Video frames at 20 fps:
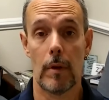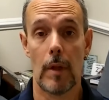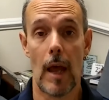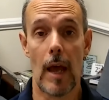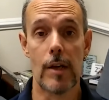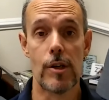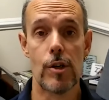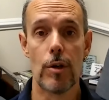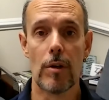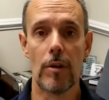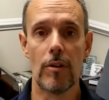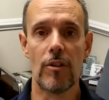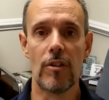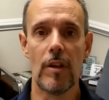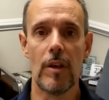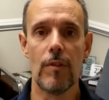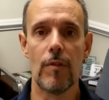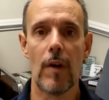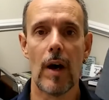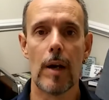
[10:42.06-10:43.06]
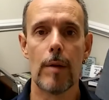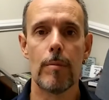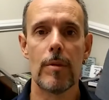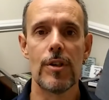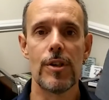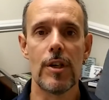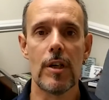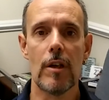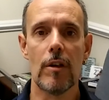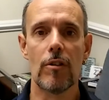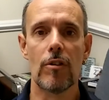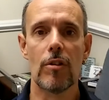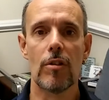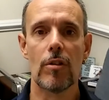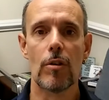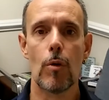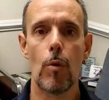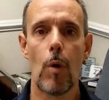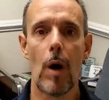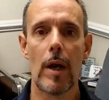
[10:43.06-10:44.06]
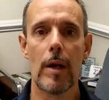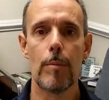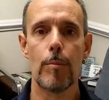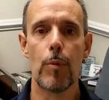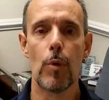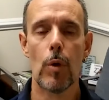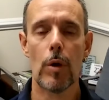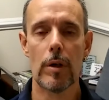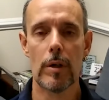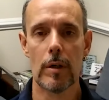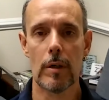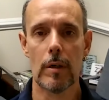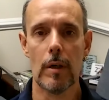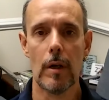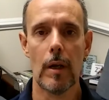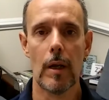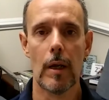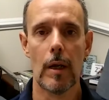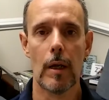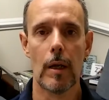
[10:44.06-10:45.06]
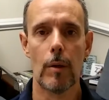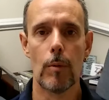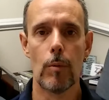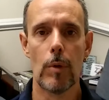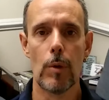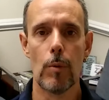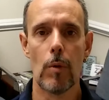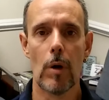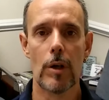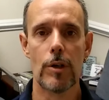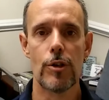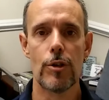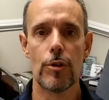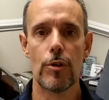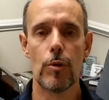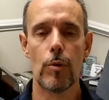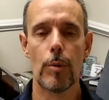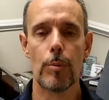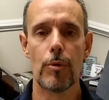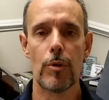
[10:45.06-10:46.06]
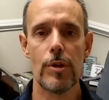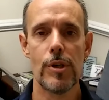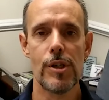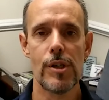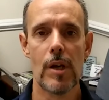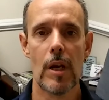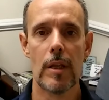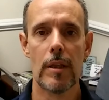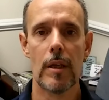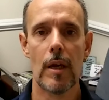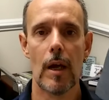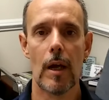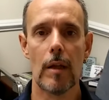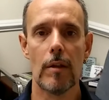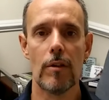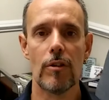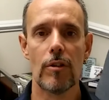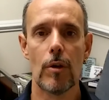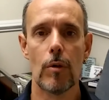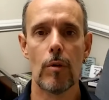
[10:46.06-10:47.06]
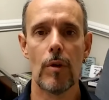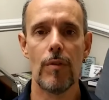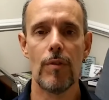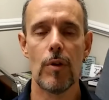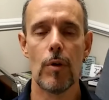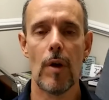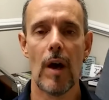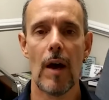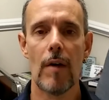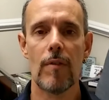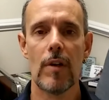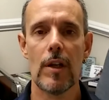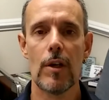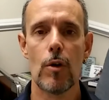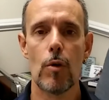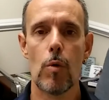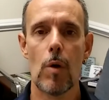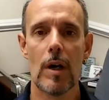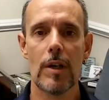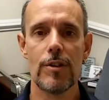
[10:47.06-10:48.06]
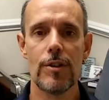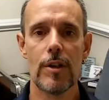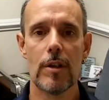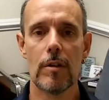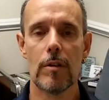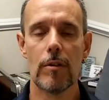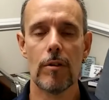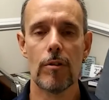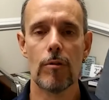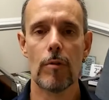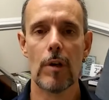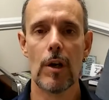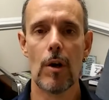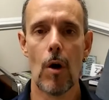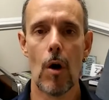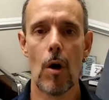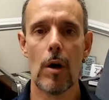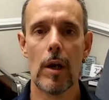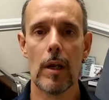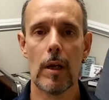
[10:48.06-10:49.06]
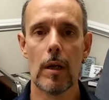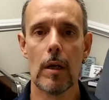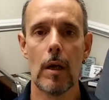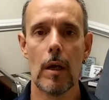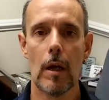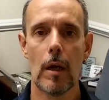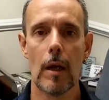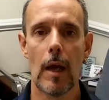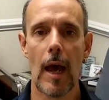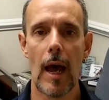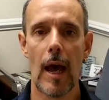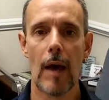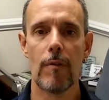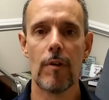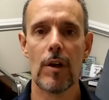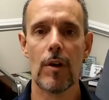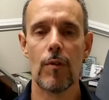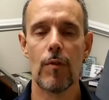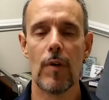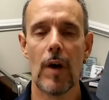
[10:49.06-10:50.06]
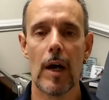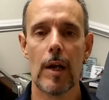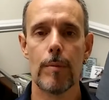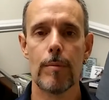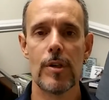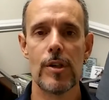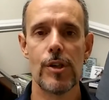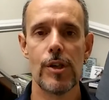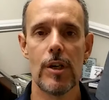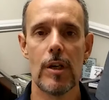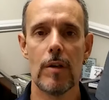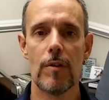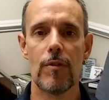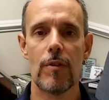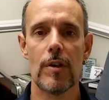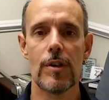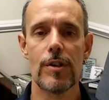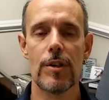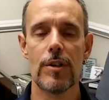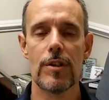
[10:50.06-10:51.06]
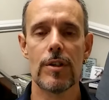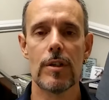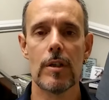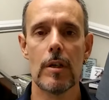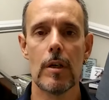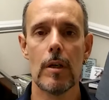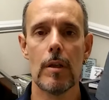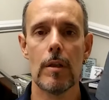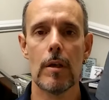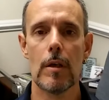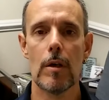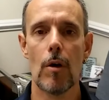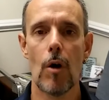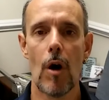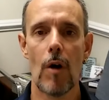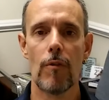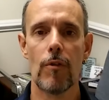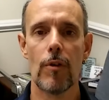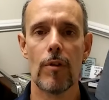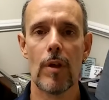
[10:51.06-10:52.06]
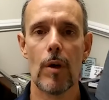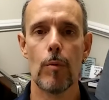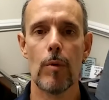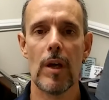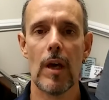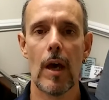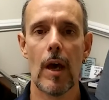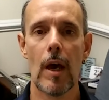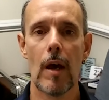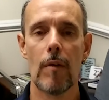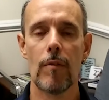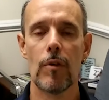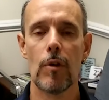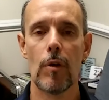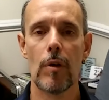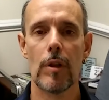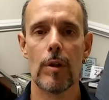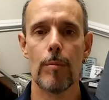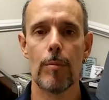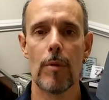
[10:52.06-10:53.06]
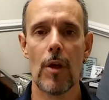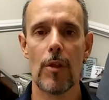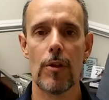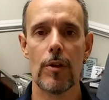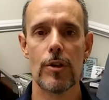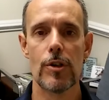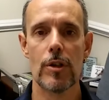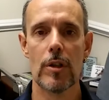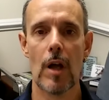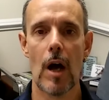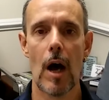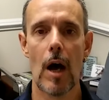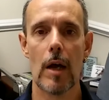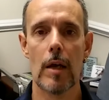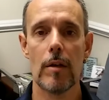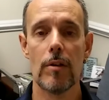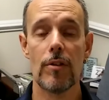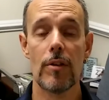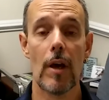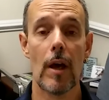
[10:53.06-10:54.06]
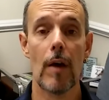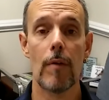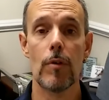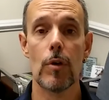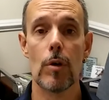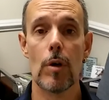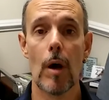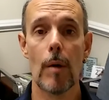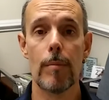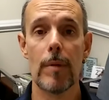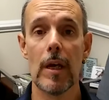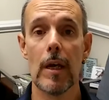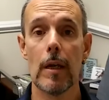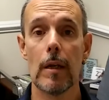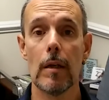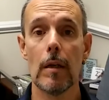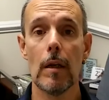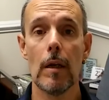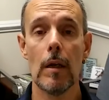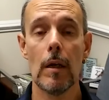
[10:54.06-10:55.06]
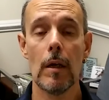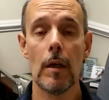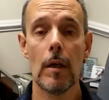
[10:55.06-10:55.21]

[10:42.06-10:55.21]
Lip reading: as you can see, vitamin G is quite important, and we want you to appreciate that. So if you have any questions regarding having a vitamin G deficiency, the offer that we have during the month of July is to have you come in,